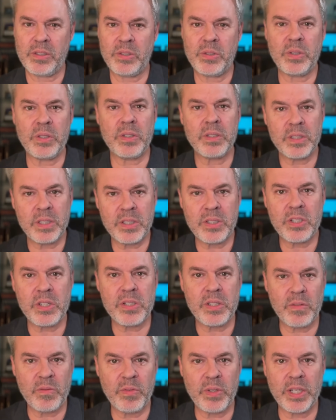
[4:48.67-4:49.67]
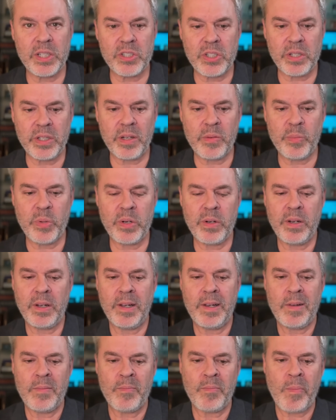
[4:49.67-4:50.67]
So it's just inflation number.
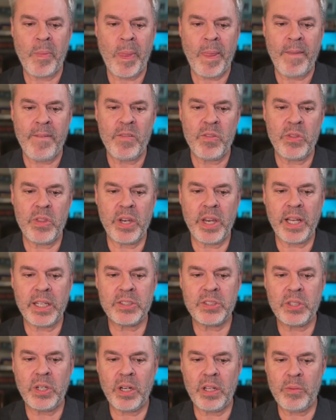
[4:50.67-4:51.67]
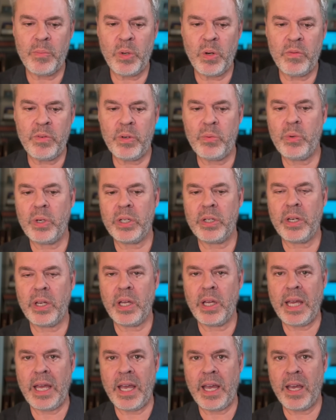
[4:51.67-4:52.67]
The next column over, we're going
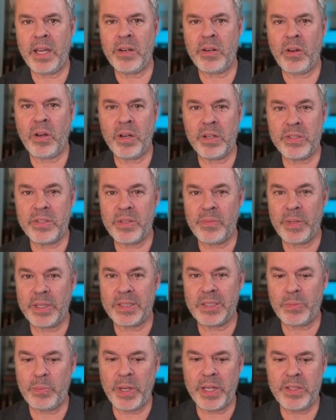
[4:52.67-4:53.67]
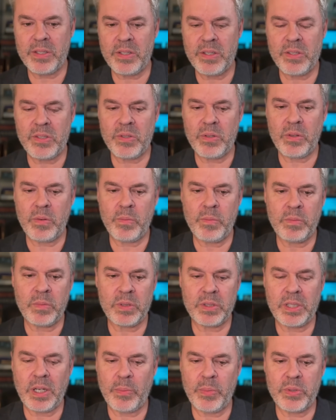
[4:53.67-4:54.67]
to add on some expenses. So the
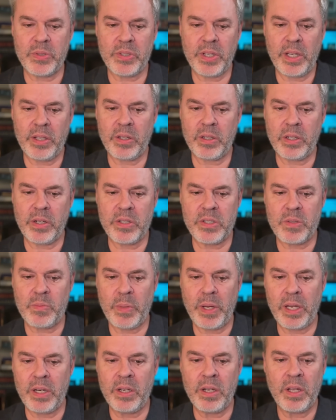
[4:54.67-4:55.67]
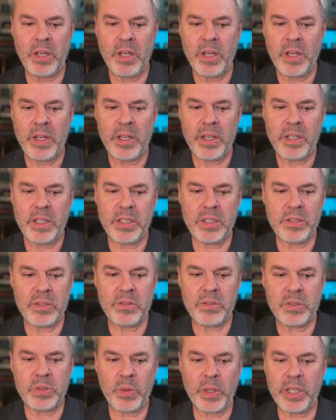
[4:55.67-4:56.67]
couple say they're going to spend
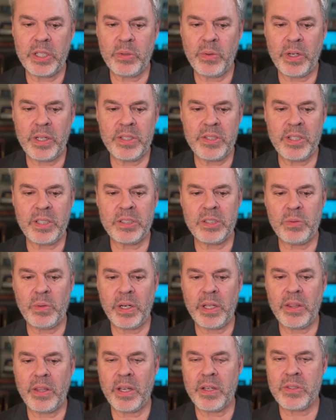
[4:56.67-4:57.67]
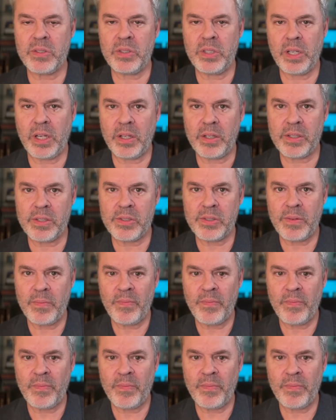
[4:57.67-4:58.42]
in 2026 $20,000.